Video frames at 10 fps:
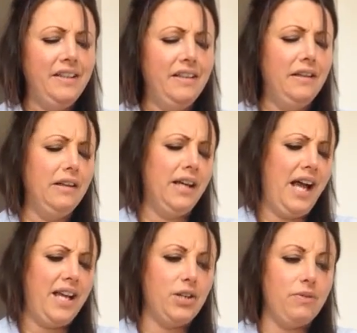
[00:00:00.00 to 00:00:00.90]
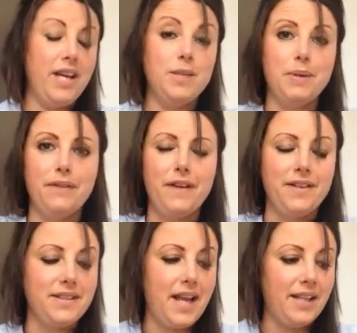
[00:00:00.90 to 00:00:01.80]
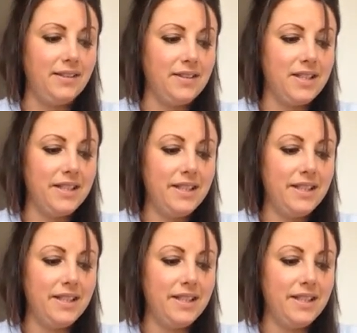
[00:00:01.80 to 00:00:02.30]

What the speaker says: Ugh, I agreed, but I fell silent.